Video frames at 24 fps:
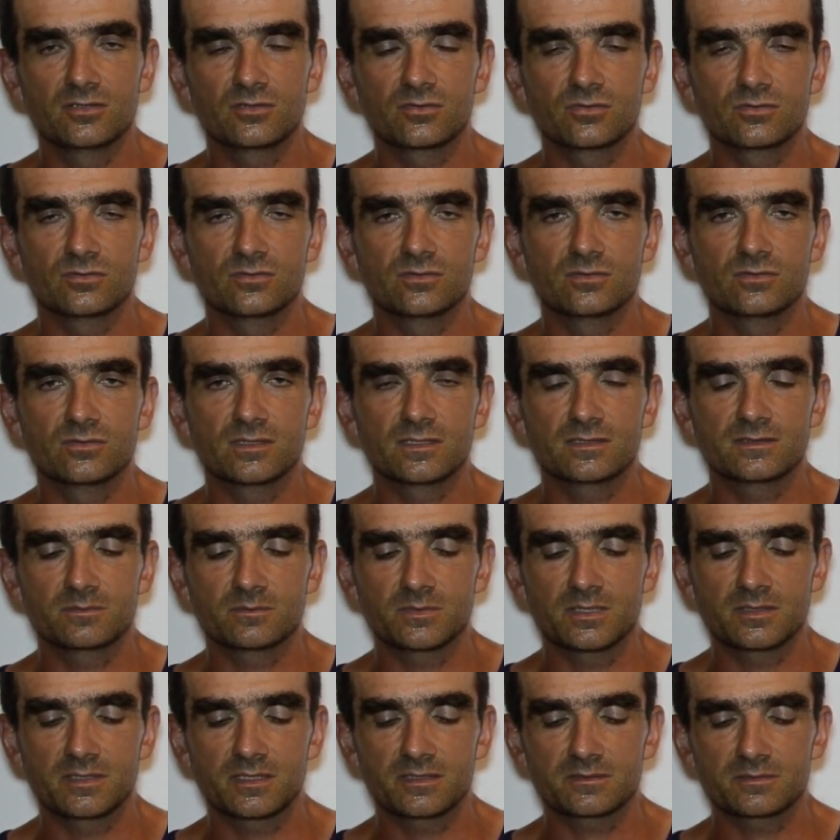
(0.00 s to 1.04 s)
to do as
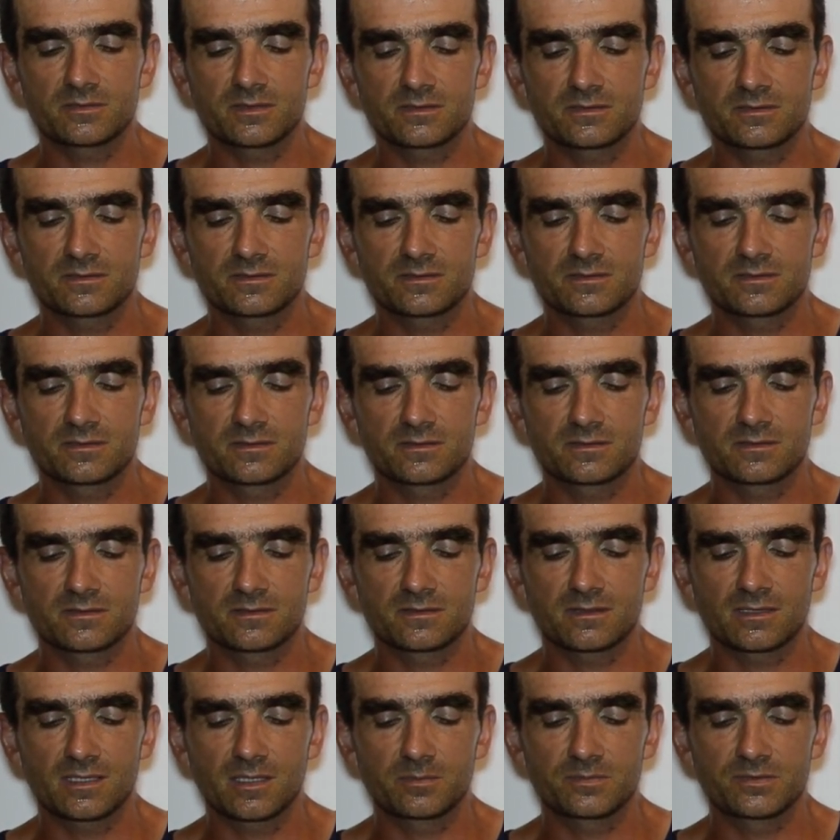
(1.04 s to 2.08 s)
many as
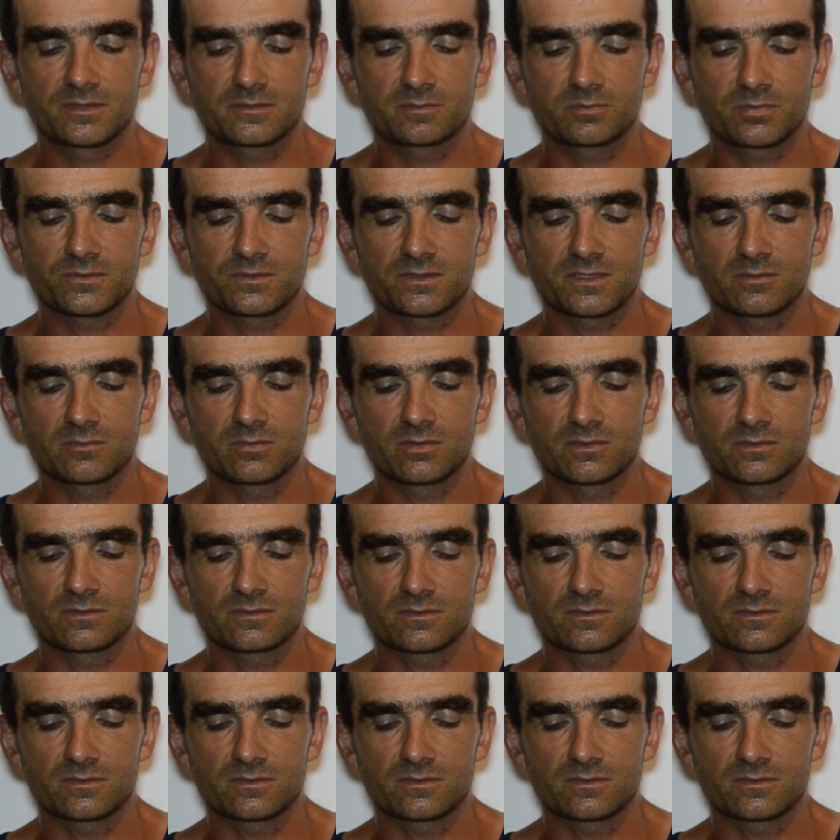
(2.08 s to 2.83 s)
labs as possible.